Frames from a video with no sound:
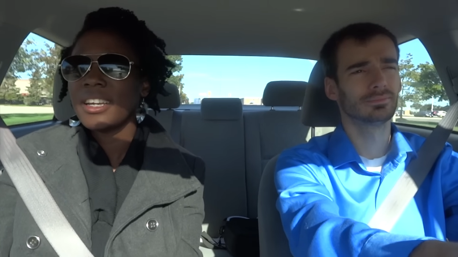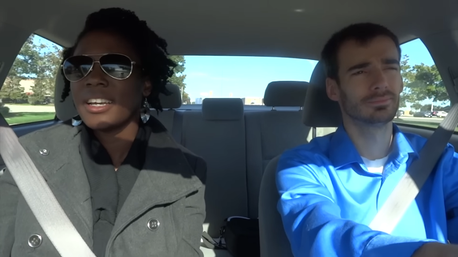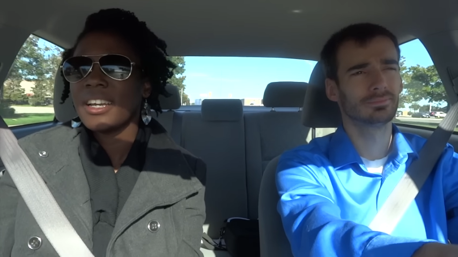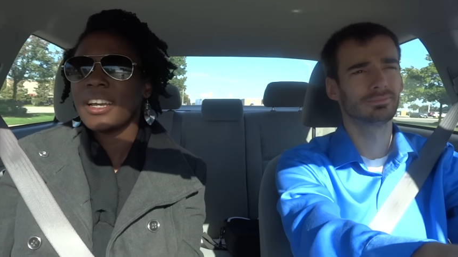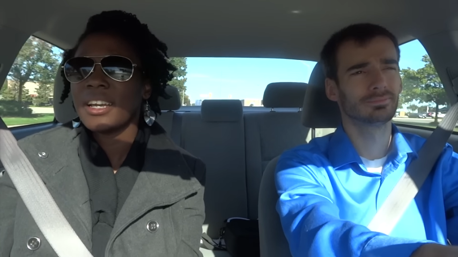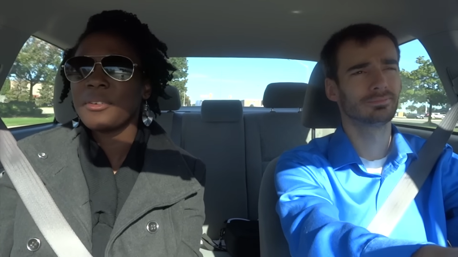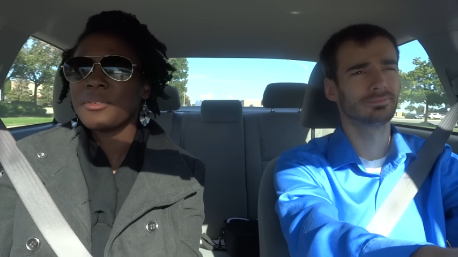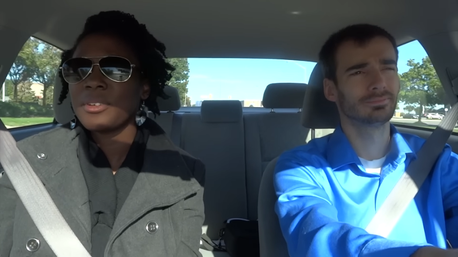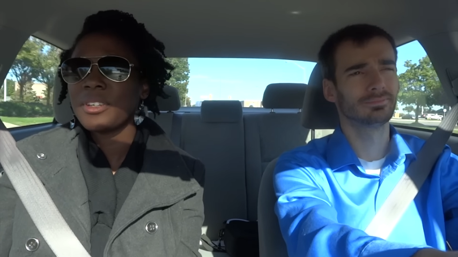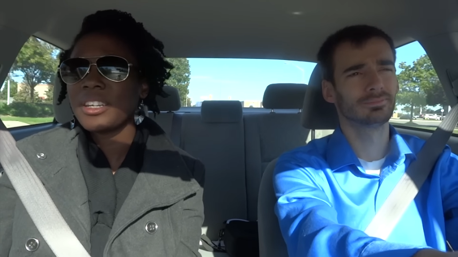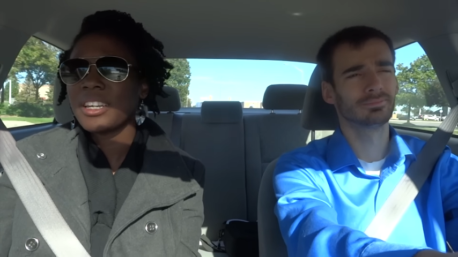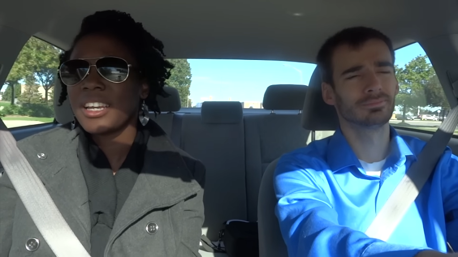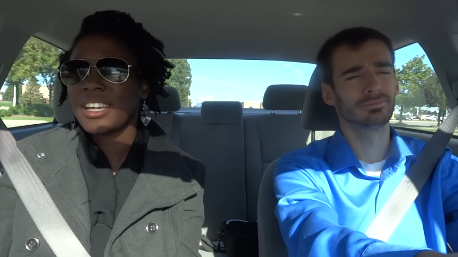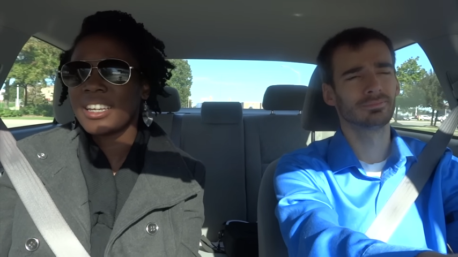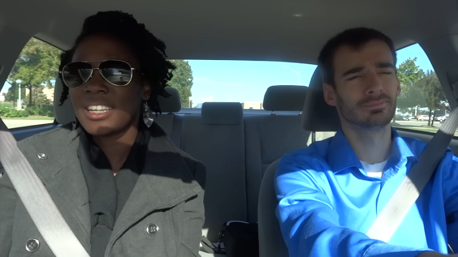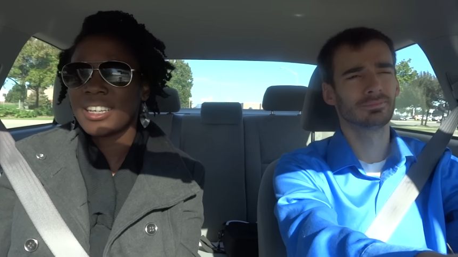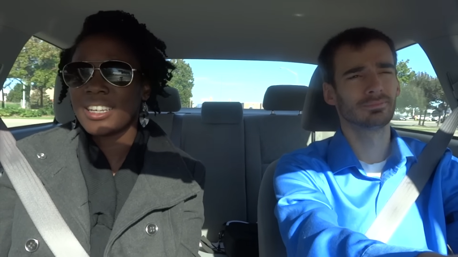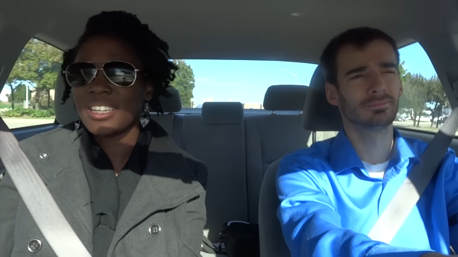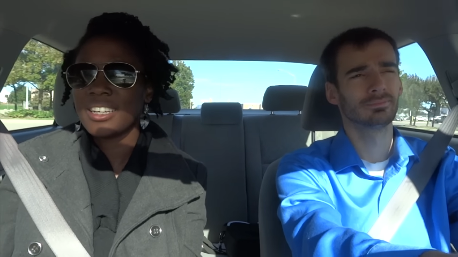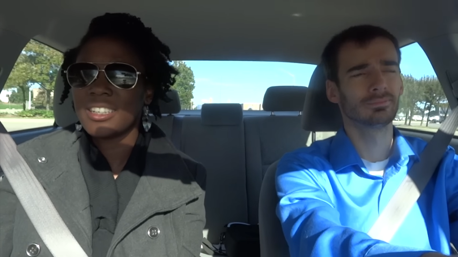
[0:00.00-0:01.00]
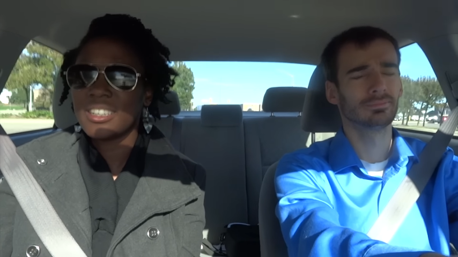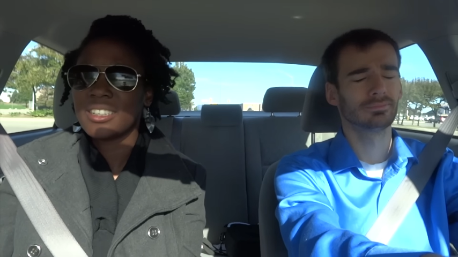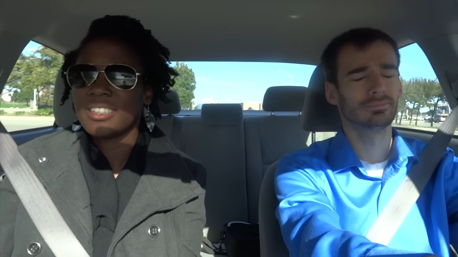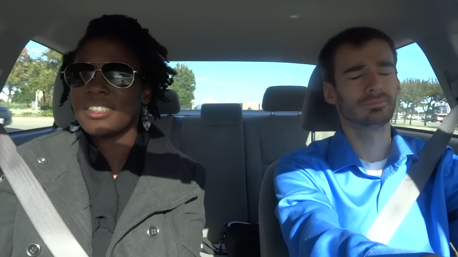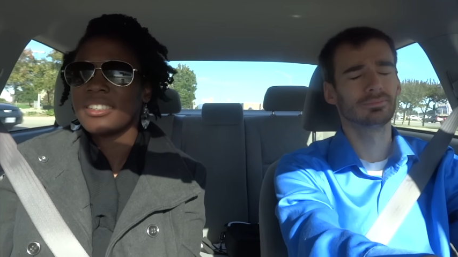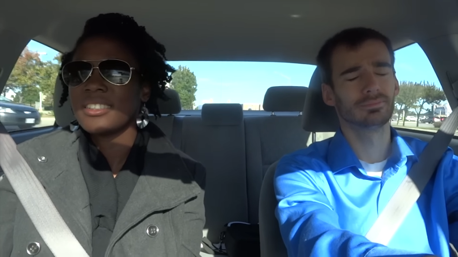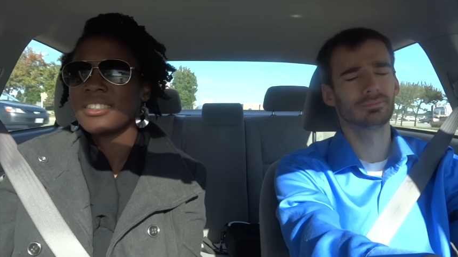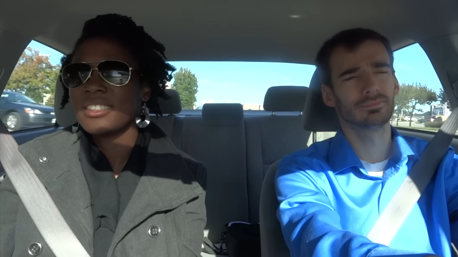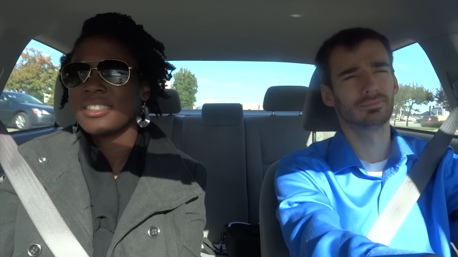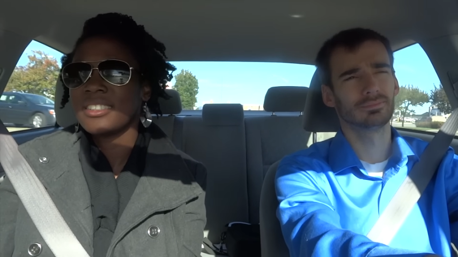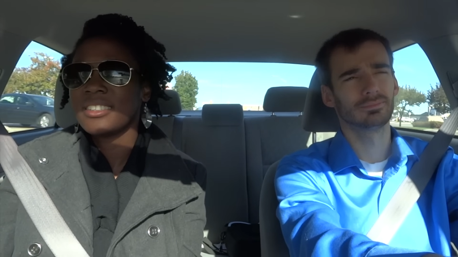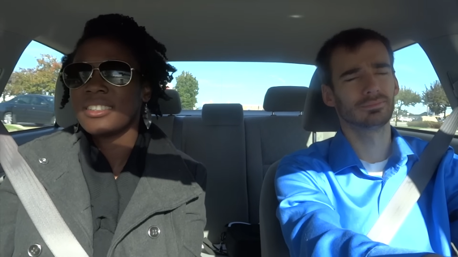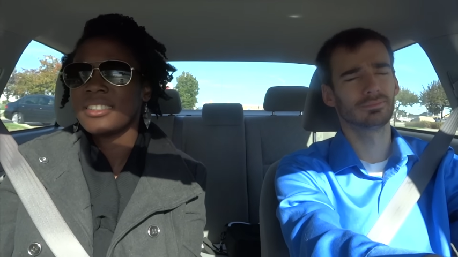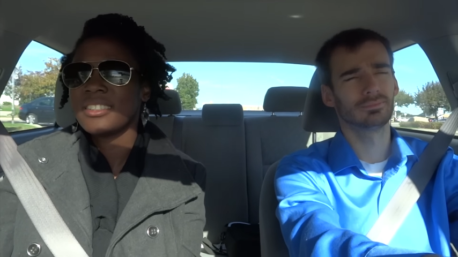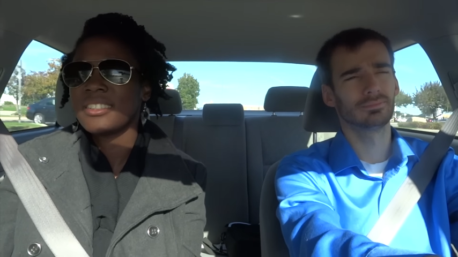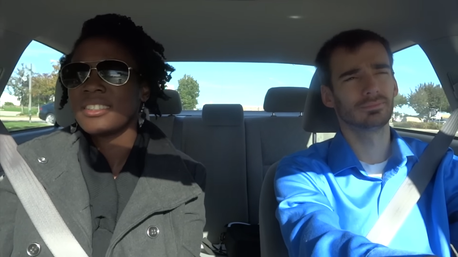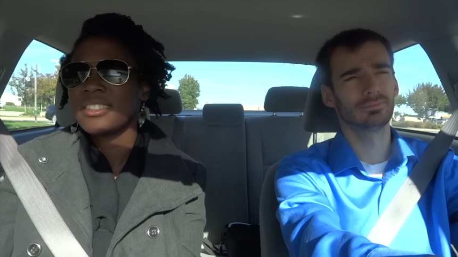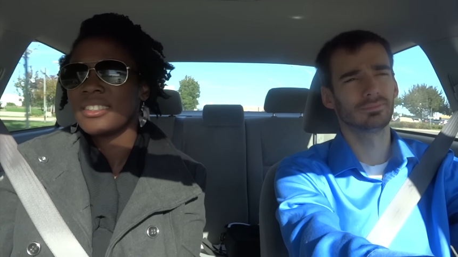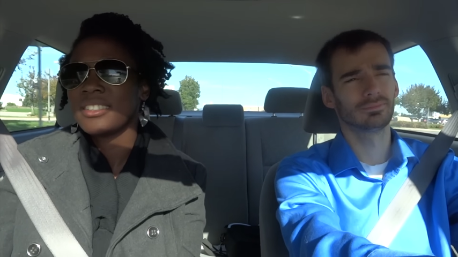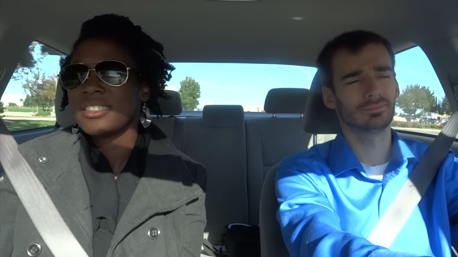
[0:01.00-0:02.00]
Speaker 1: I would like a.
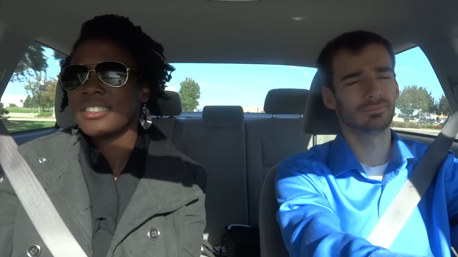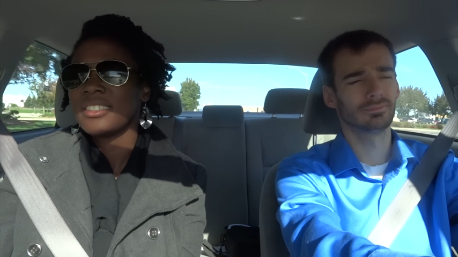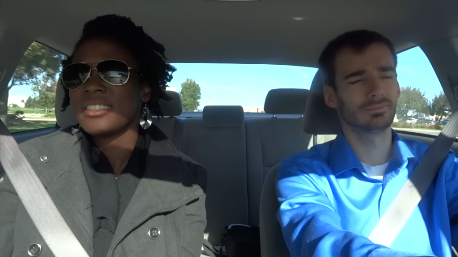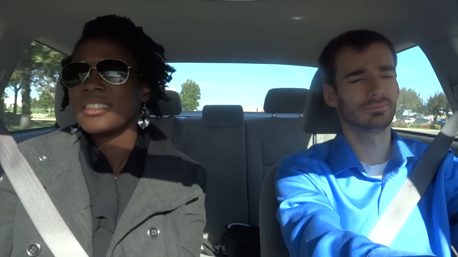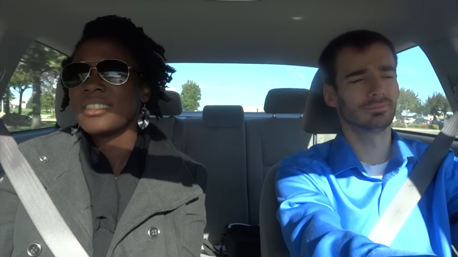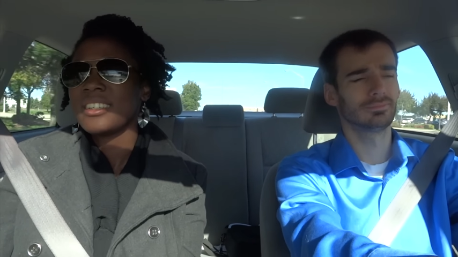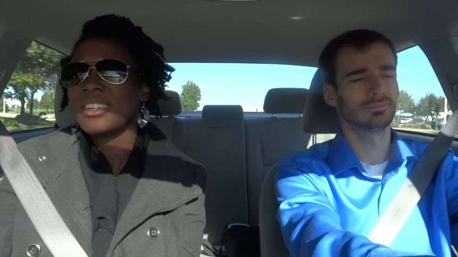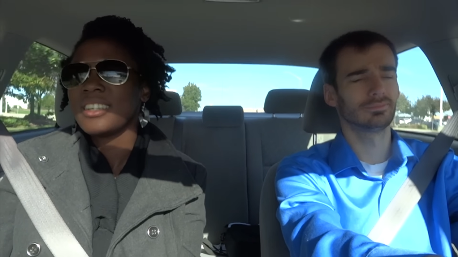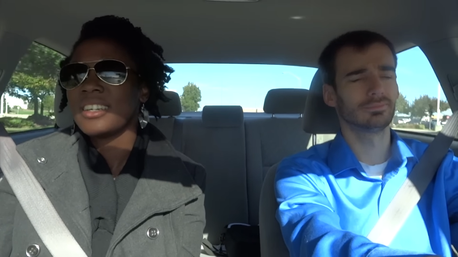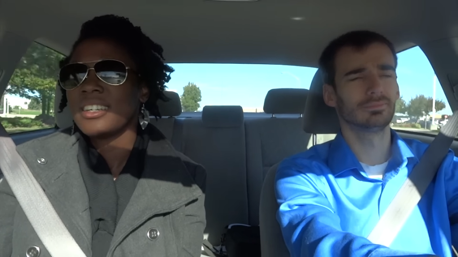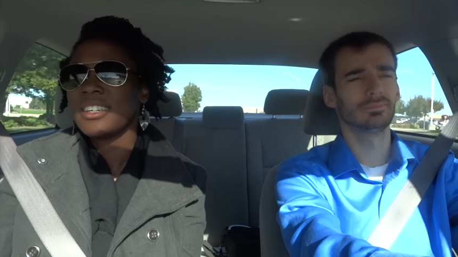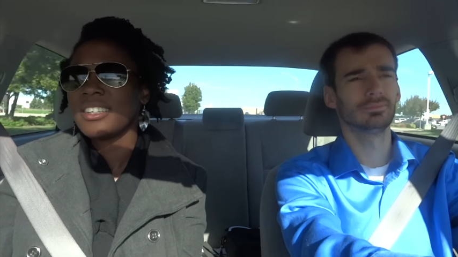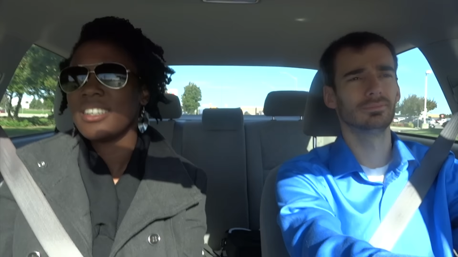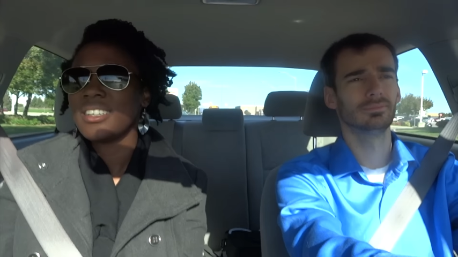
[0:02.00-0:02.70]
Uh,